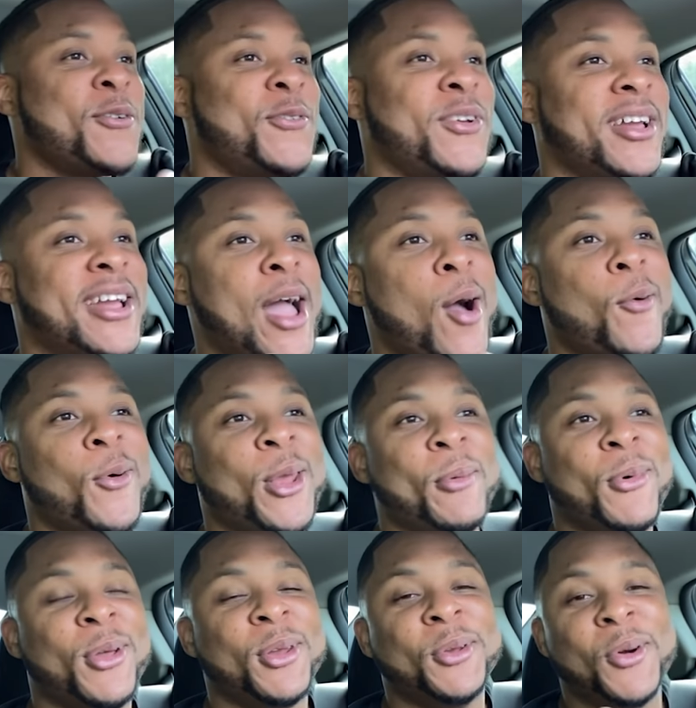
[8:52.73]
figuring out what
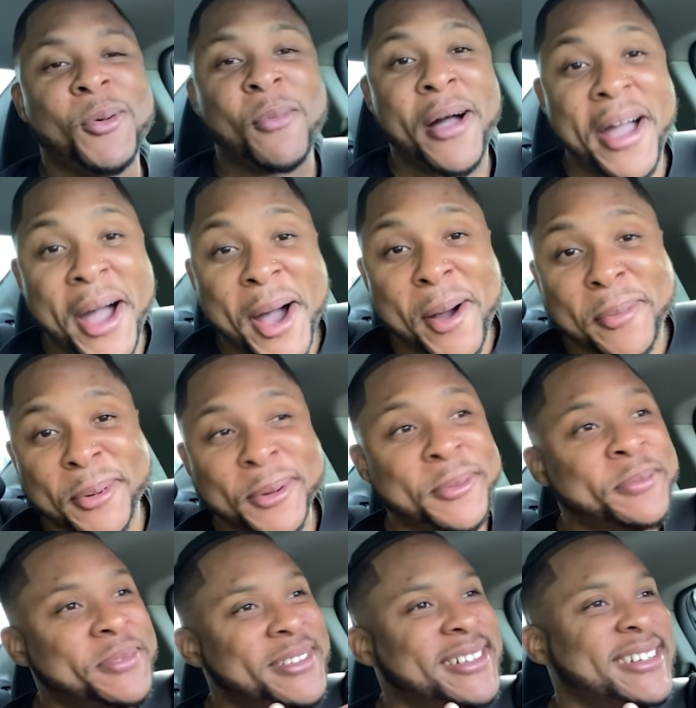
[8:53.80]
I'm going to do with my
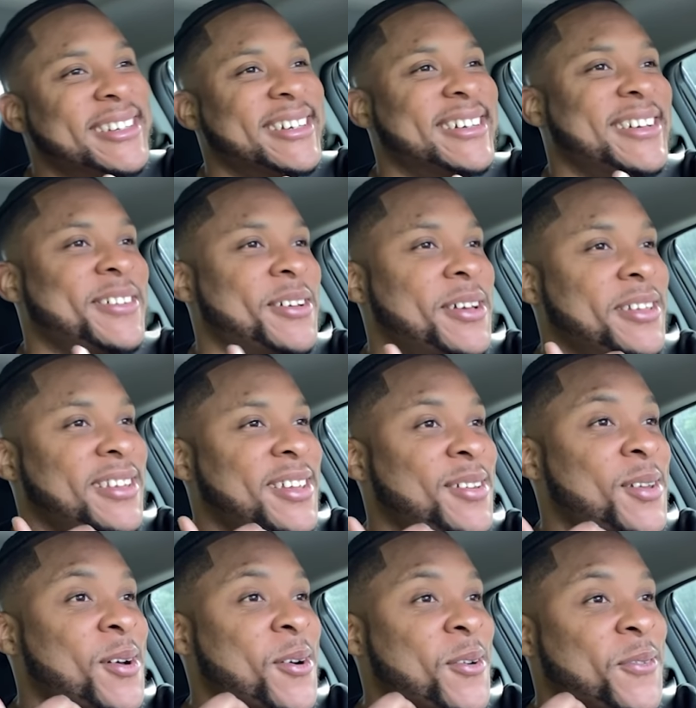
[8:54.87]
album, you
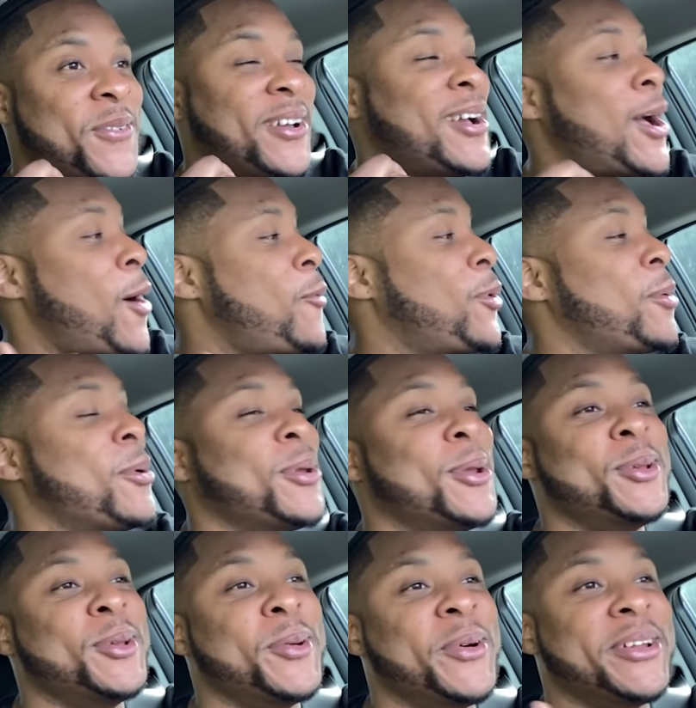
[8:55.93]
know, figuring out what I'm going
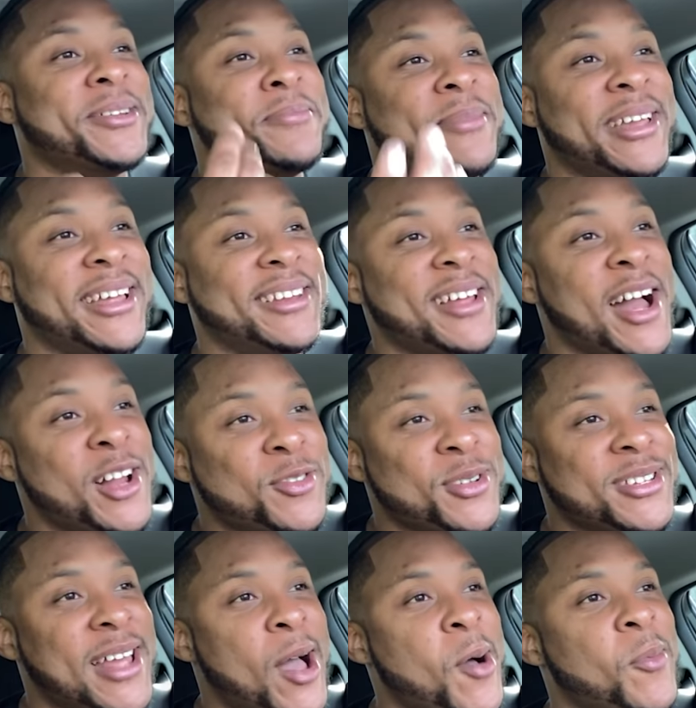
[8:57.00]
to do with me and
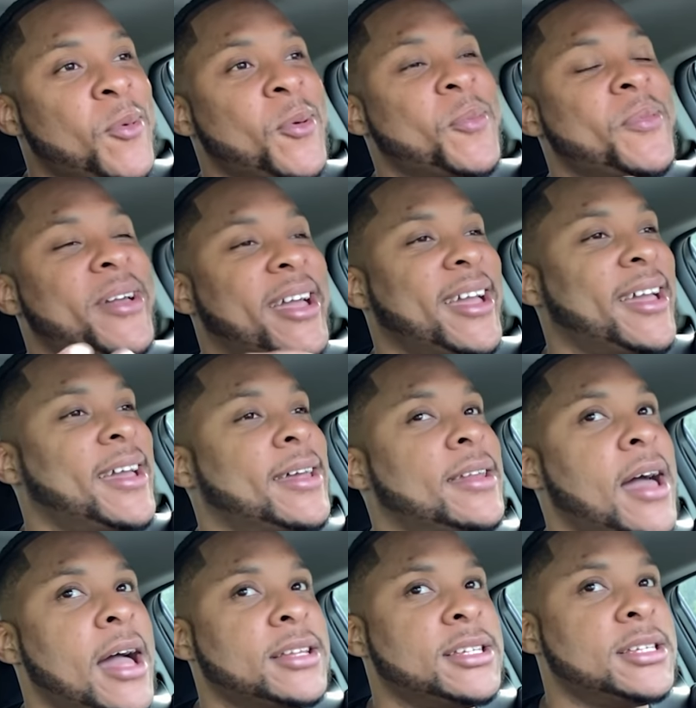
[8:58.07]
Dondre's album,
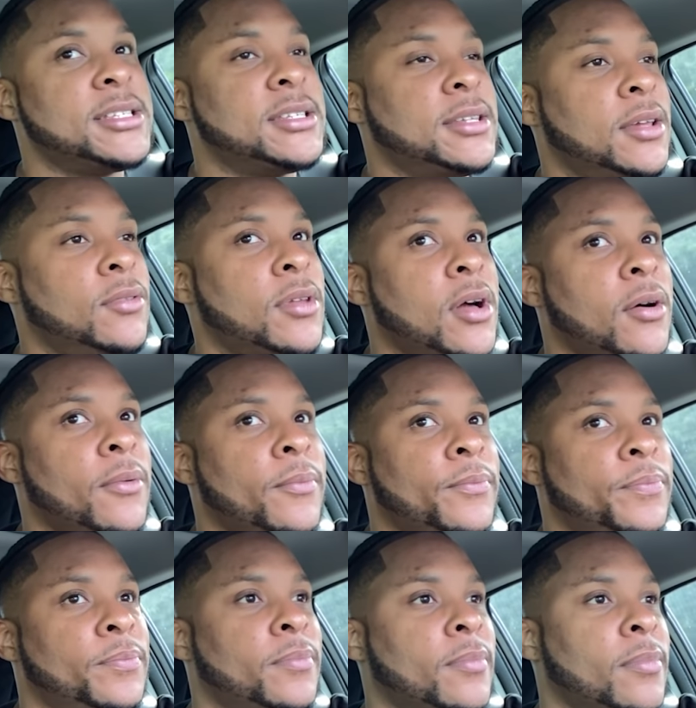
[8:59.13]
and I just, you know,
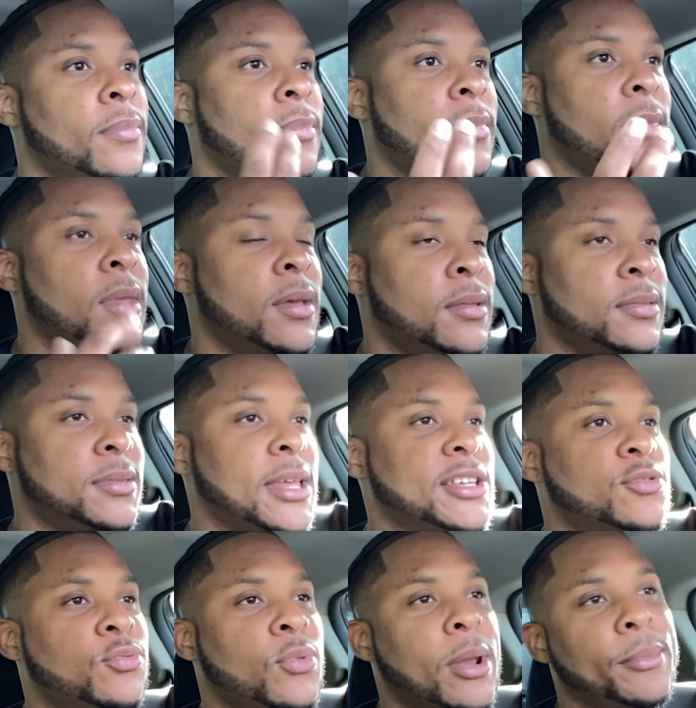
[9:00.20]

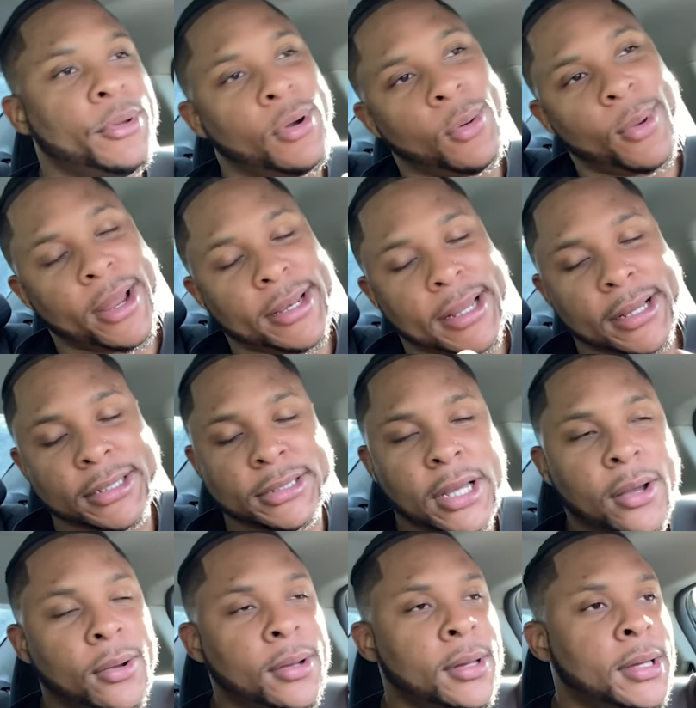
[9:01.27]
that's what I'm doing right now.
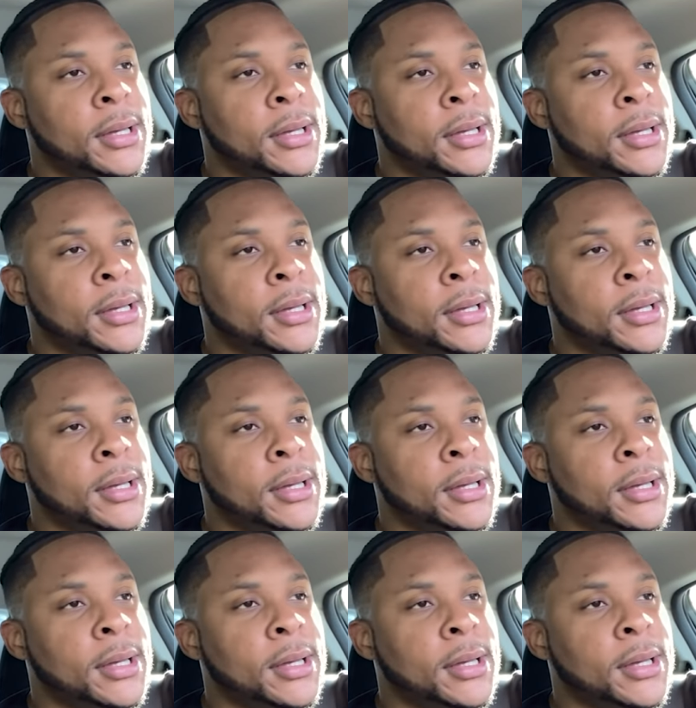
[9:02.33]
So,